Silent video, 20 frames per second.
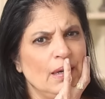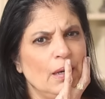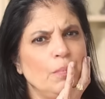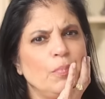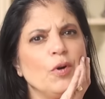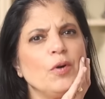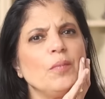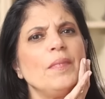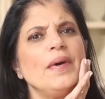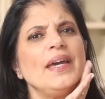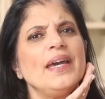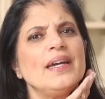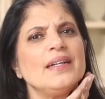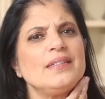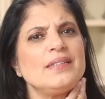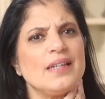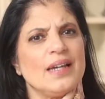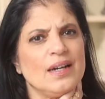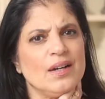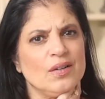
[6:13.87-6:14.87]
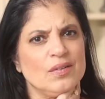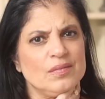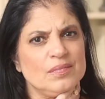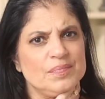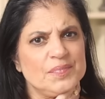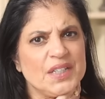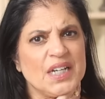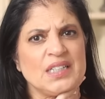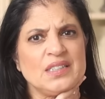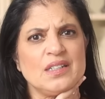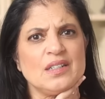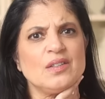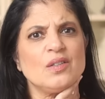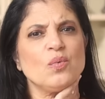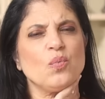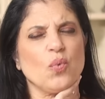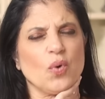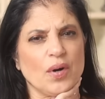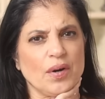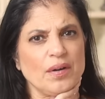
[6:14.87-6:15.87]
I put my head down, I did the
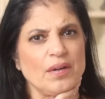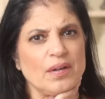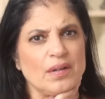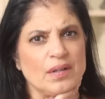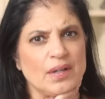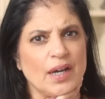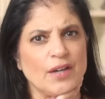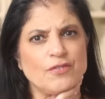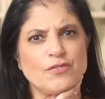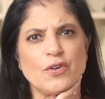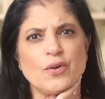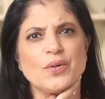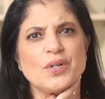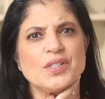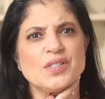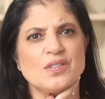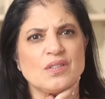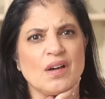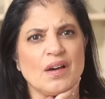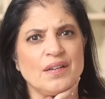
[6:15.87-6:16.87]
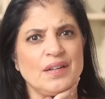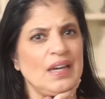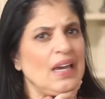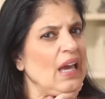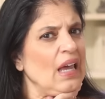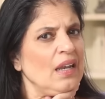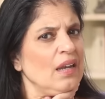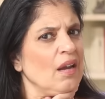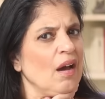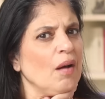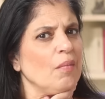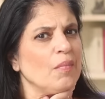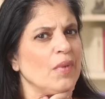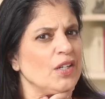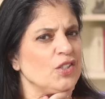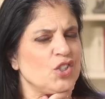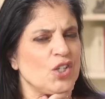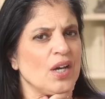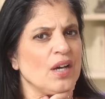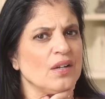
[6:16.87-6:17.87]
work, I focused on it, and not
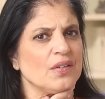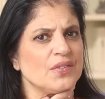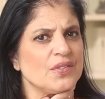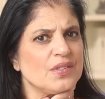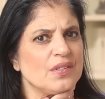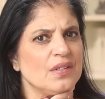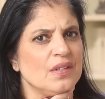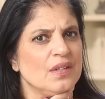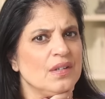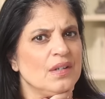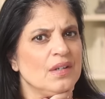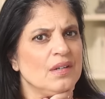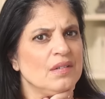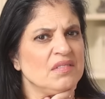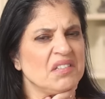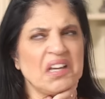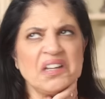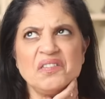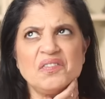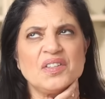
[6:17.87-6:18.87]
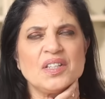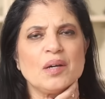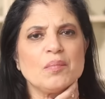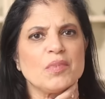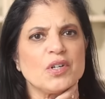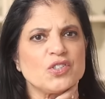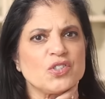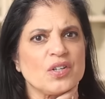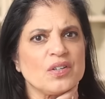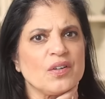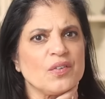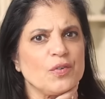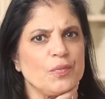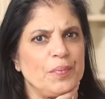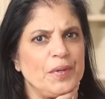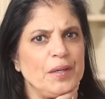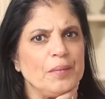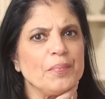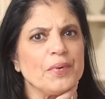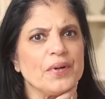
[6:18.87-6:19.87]
much else. Not even that much on other
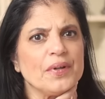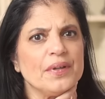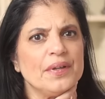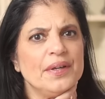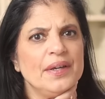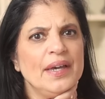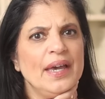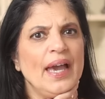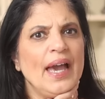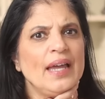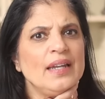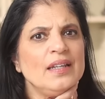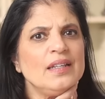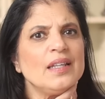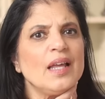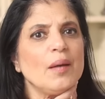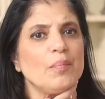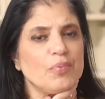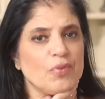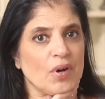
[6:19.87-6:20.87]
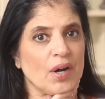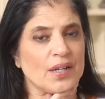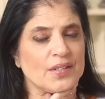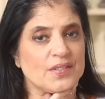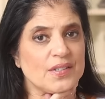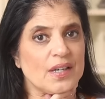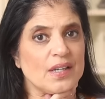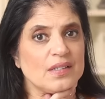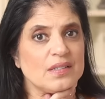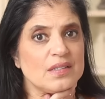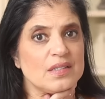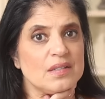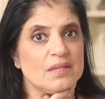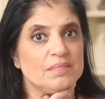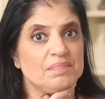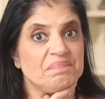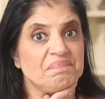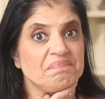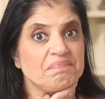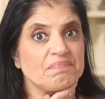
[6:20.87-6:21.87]
people. And in that process
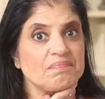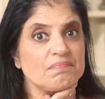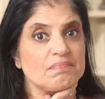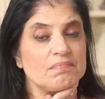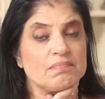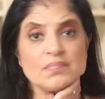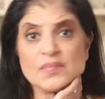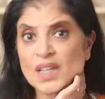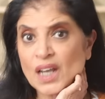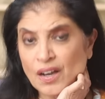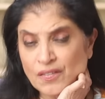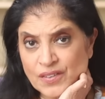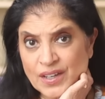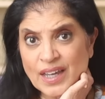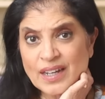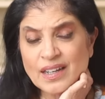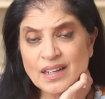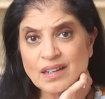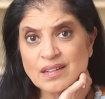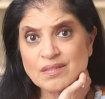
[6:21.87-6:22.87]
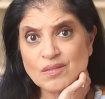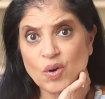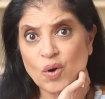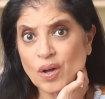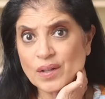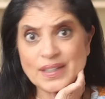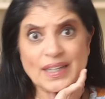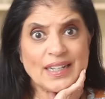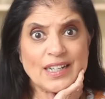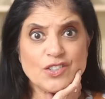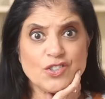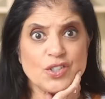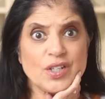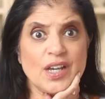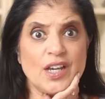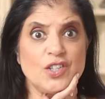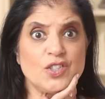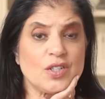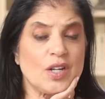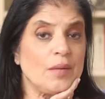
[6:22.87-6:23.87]
of getting all that
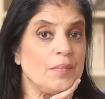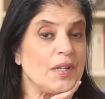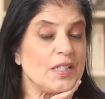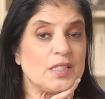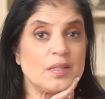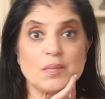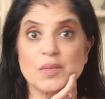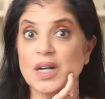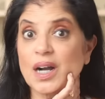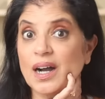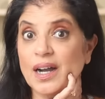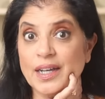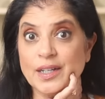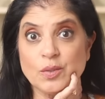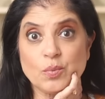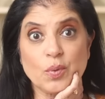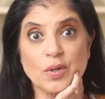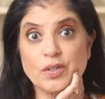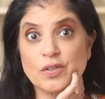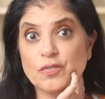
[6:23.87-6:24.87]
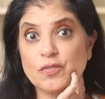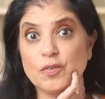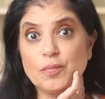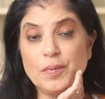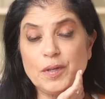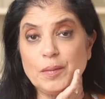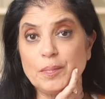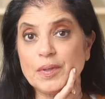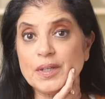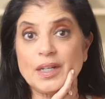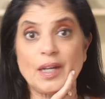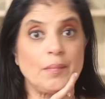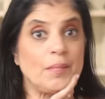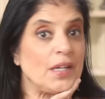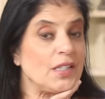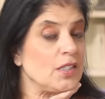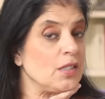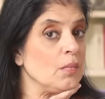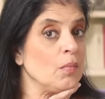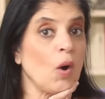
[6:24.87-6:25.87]
education, I met some kind, wonderful people, and I
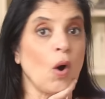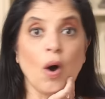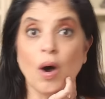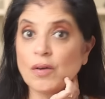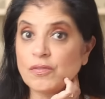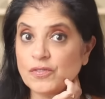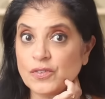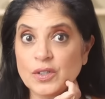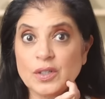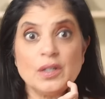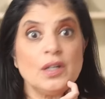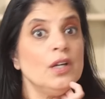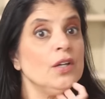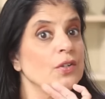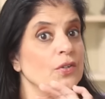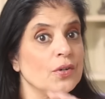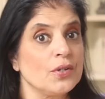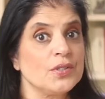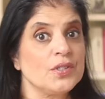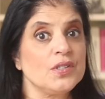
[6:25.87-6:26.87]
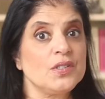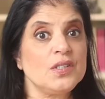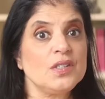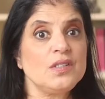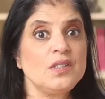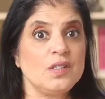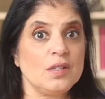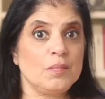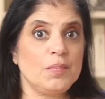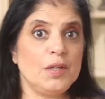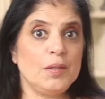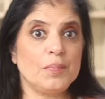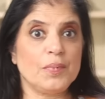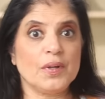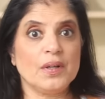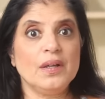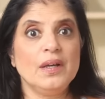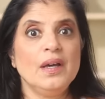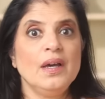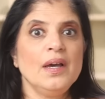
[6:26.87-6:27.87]
met some awful, narcissistic
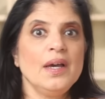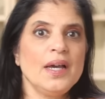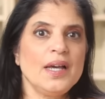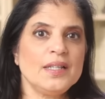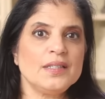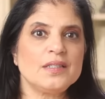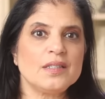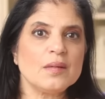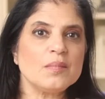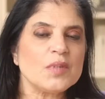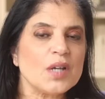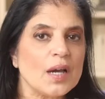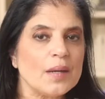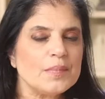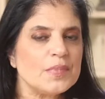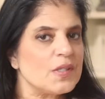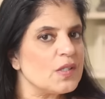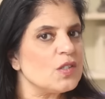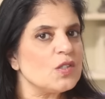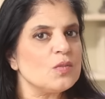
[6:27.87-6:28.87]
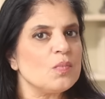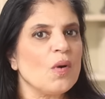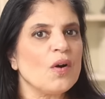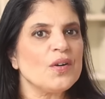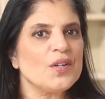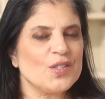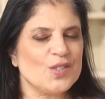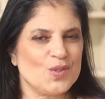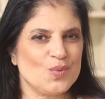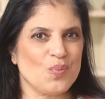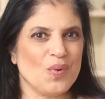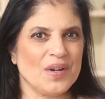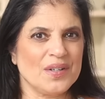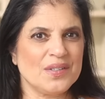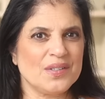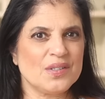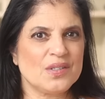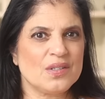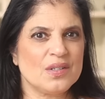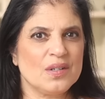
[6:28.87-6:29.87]
people. And sometimes the smartest
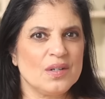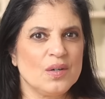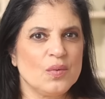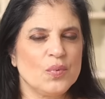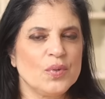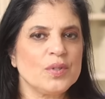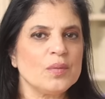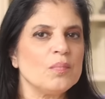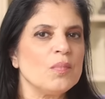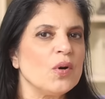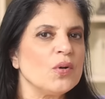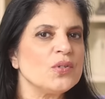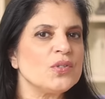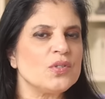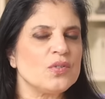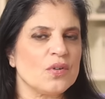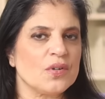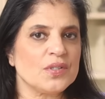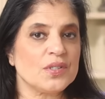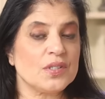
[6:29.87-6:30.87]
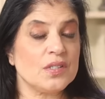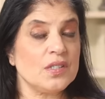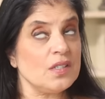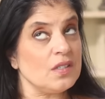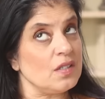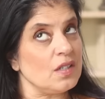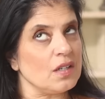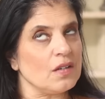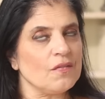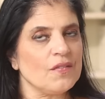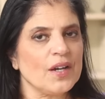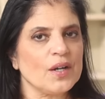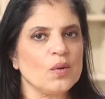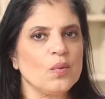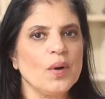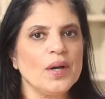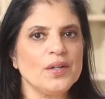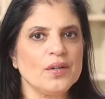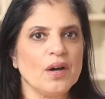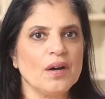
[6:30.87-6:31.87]
ones were the most narcissistic, in fact,
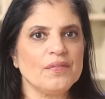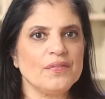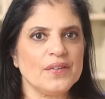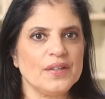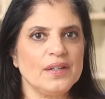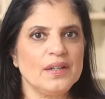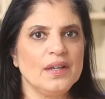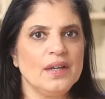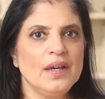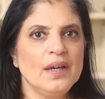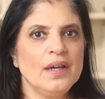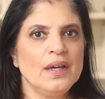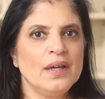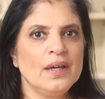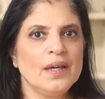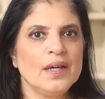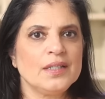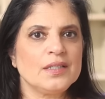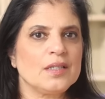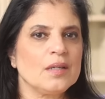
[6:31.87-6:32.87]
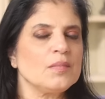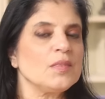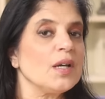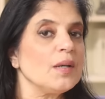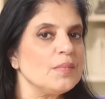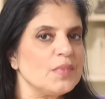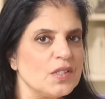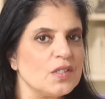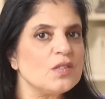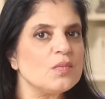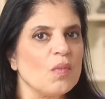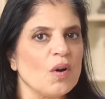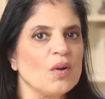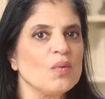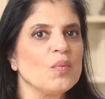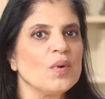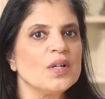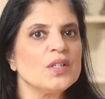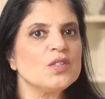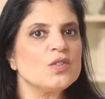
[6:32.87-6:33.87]
quite often. And sometimes the smart
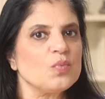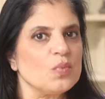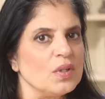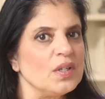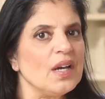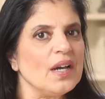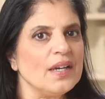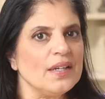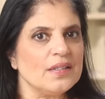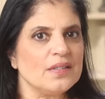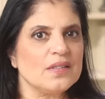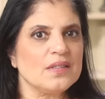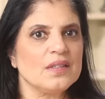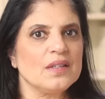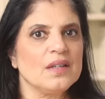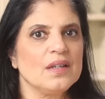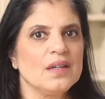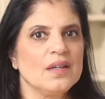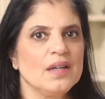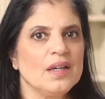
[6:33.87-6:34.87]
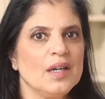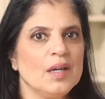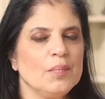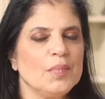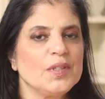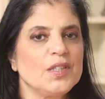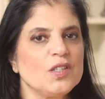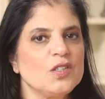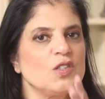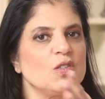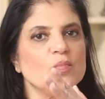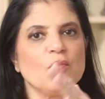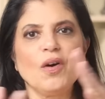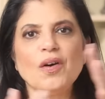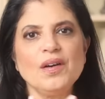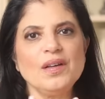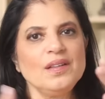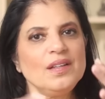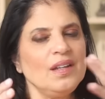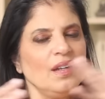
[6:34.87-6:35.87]
ones were nice. But the
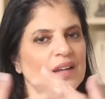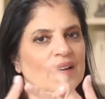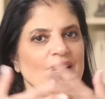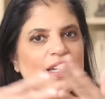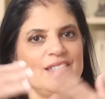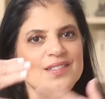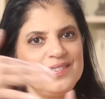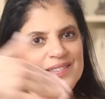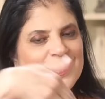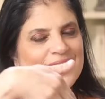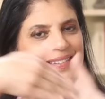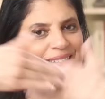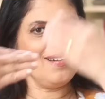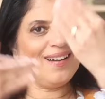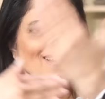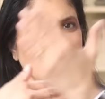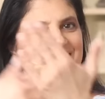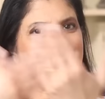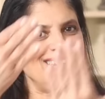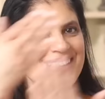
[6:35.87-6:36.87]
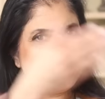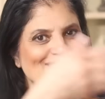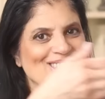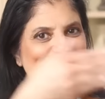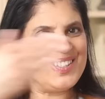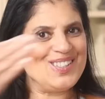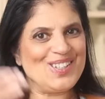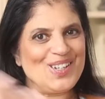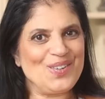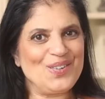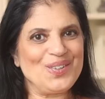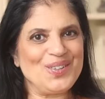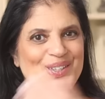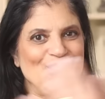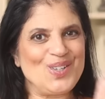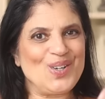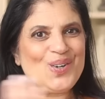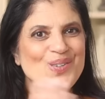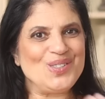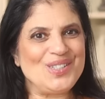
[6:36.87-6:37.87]
smart and the nice did not necessarily
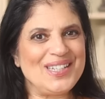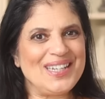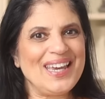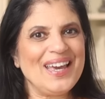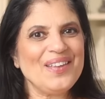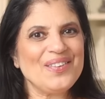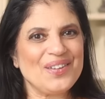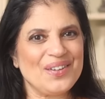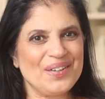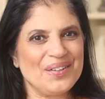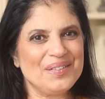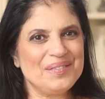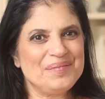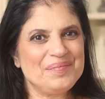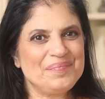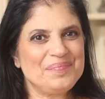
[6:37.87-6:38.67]
go together.